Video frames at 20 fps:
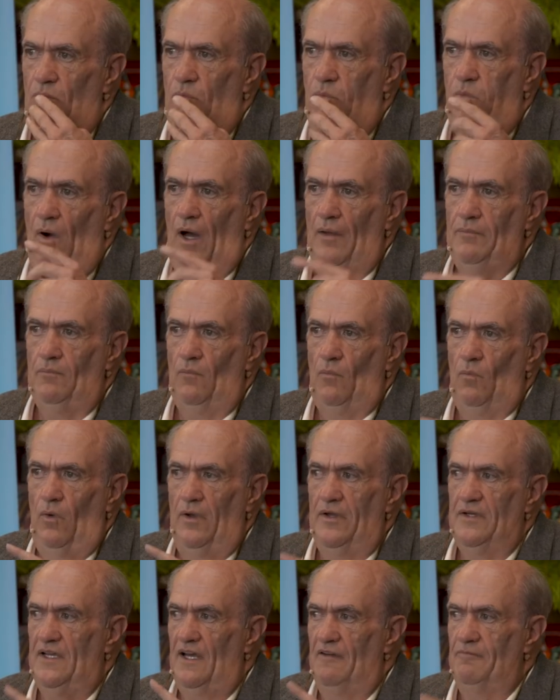what
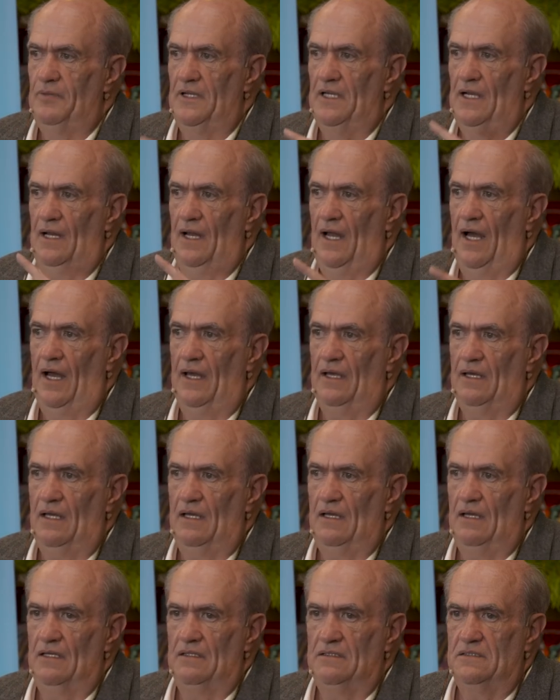would it have been like
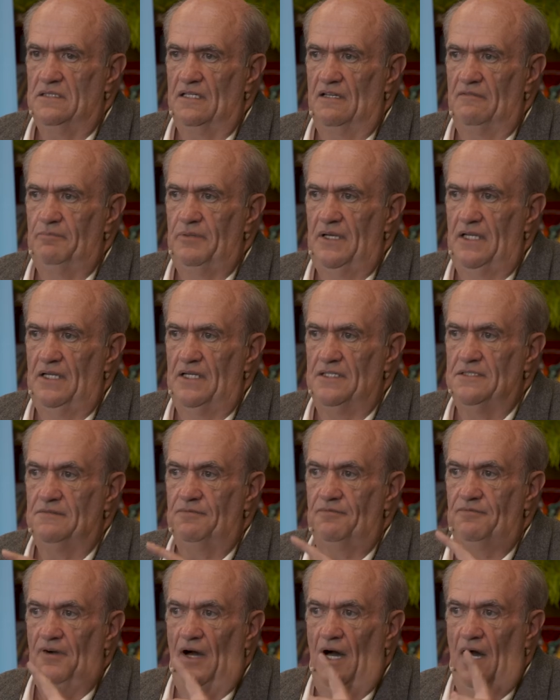to have been his
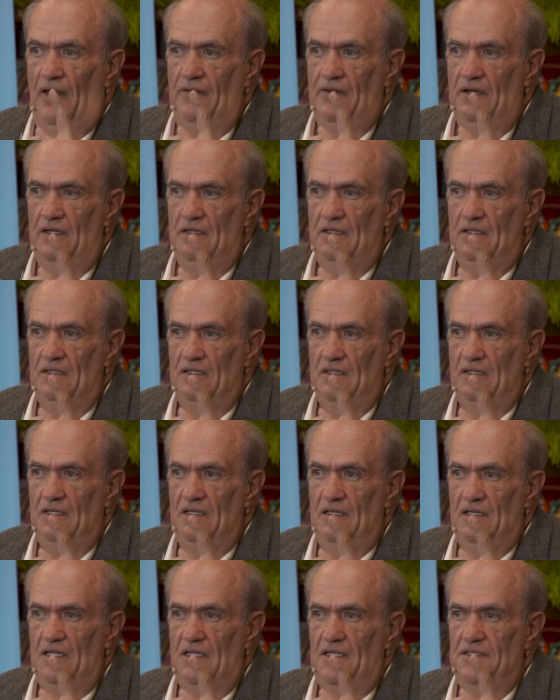father,
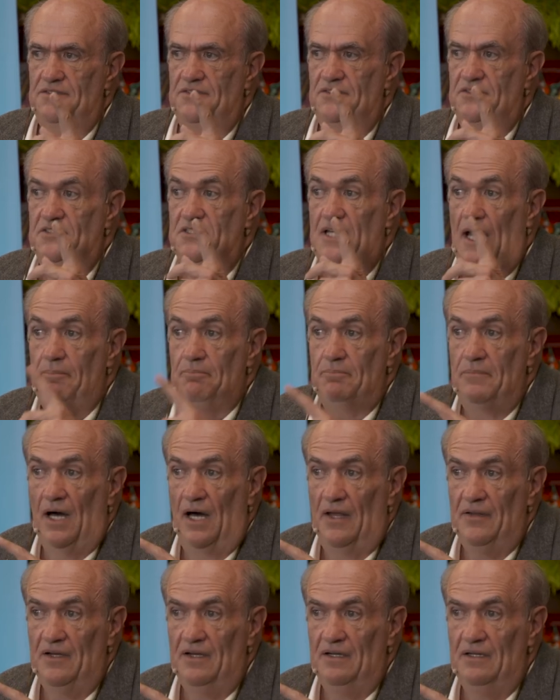his
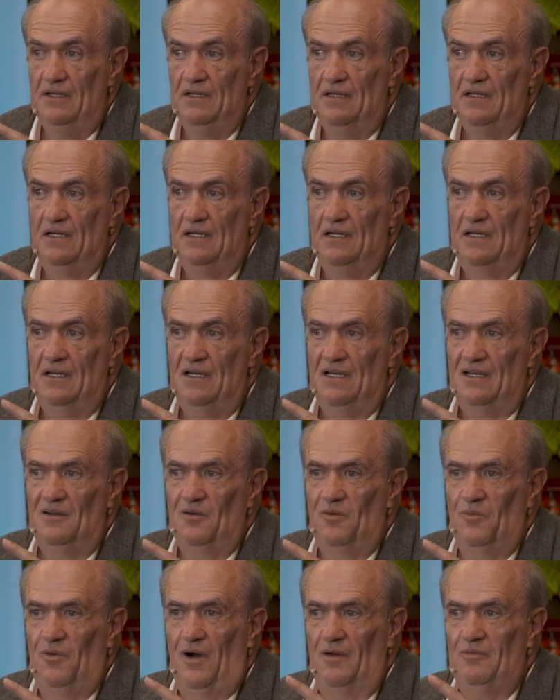stepmother?
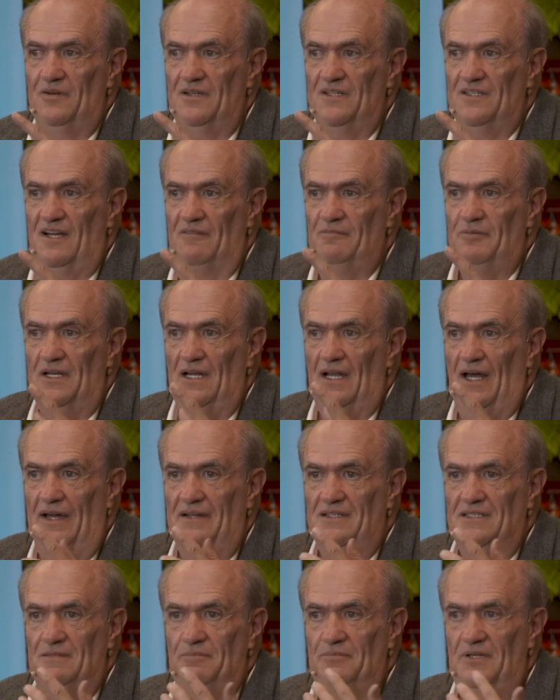What would it have been
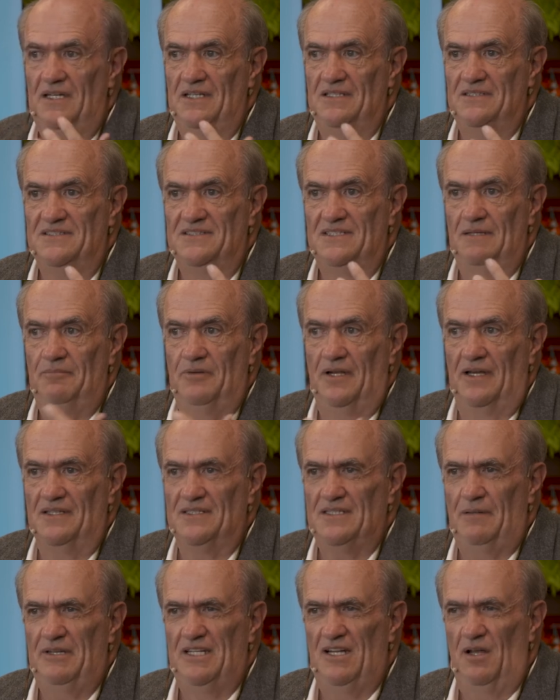like to be his
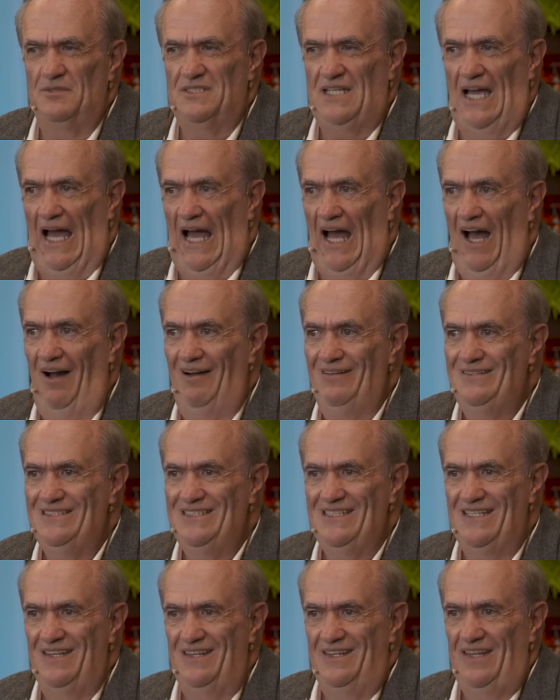siblings? I mean, how
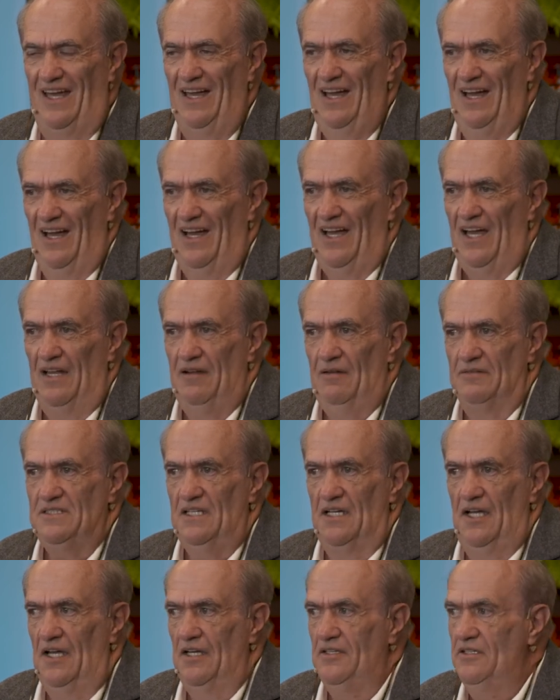did they, you know,
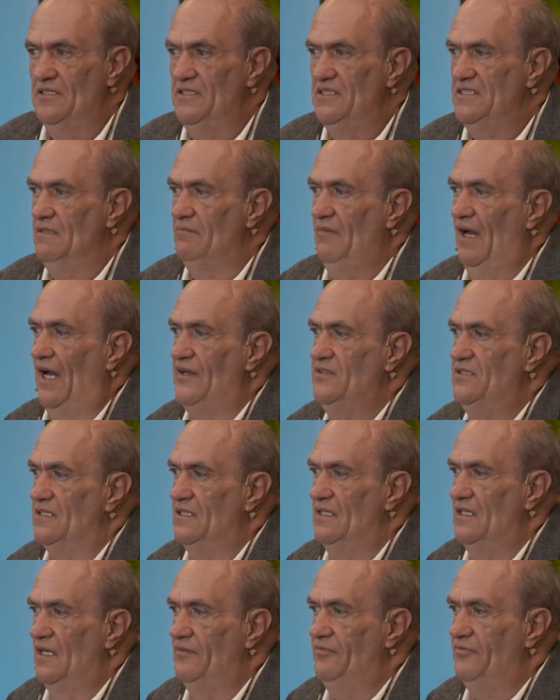you can just
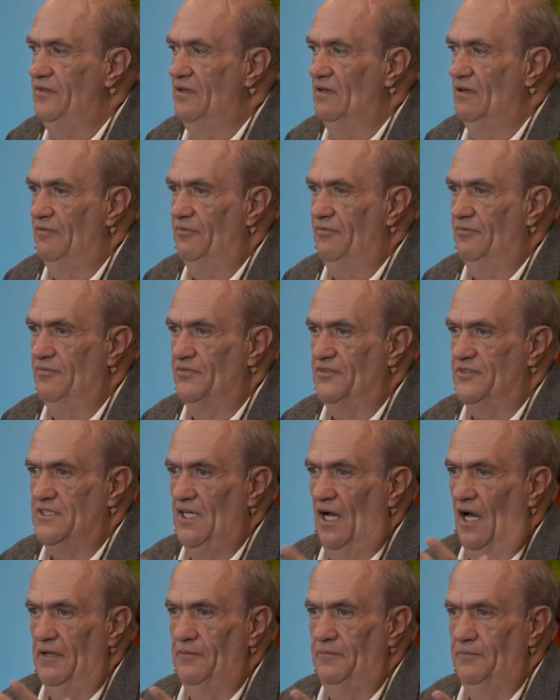imagine if your
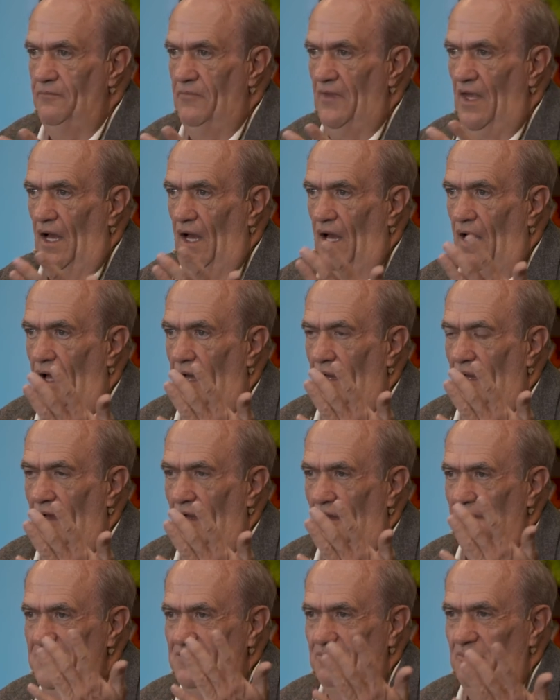son, hu-
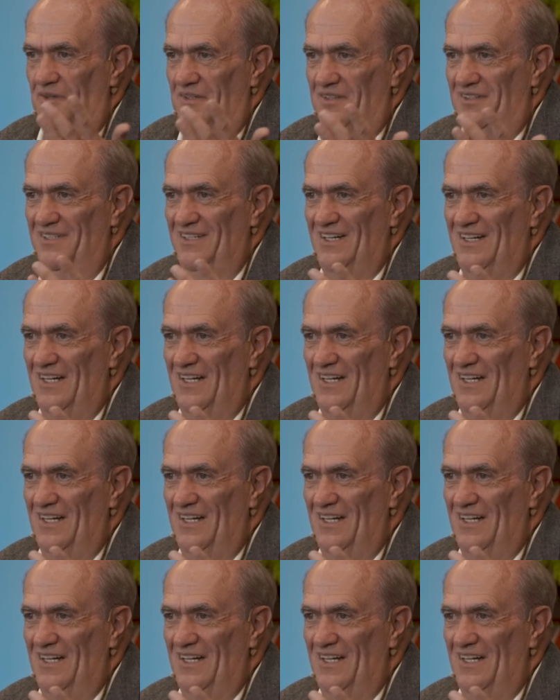husband,